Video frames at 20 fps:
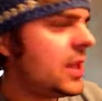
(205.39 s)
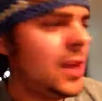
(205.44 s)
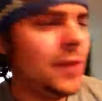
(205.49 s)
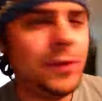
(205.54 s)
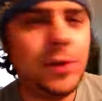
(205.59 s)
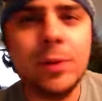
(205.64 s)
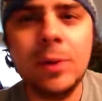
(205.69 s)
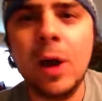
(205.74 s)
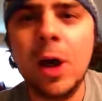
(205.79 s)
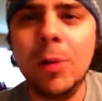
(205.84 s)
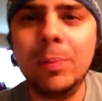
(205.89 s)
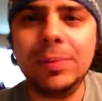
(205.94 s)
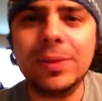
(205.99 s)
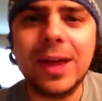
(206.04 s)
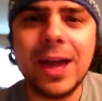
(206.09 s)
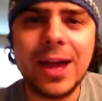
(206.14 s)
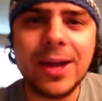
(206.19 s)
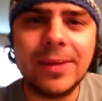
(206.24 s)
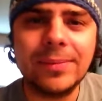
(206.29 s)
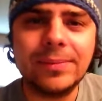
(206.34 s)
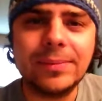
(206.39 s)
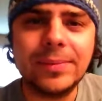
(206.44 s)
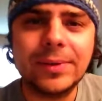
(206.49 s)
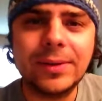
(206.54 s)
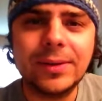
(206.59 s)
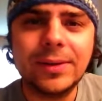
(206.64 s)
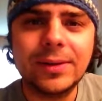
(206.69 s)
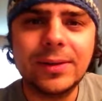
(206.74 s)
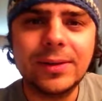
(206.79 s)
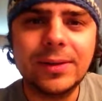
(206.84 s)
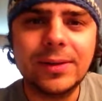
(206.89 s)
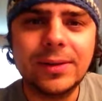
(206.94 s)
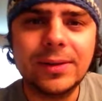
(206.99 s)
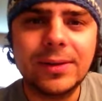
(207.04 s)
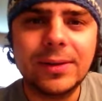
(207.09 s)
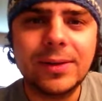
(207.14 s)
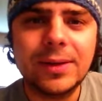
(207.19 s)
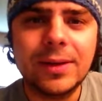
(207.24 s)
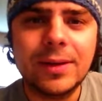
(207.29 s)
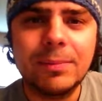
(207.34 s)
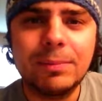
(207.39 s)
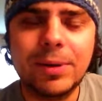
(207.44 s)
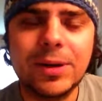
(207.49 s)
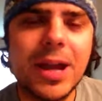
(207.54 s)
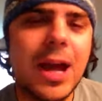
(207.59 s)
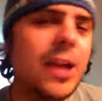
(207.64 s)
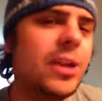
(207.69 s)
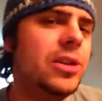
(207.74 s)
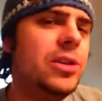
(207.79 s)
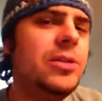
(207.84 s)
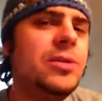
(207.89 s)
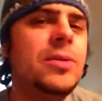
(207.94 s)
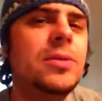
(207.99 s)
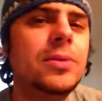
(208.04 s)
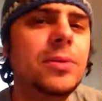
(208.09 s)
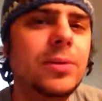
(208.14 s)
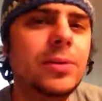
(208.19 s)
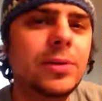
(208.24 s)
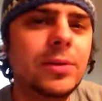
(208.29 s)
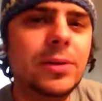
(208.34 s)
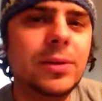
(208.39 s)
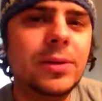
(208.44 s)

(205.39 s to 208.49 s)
If you help them, but not you,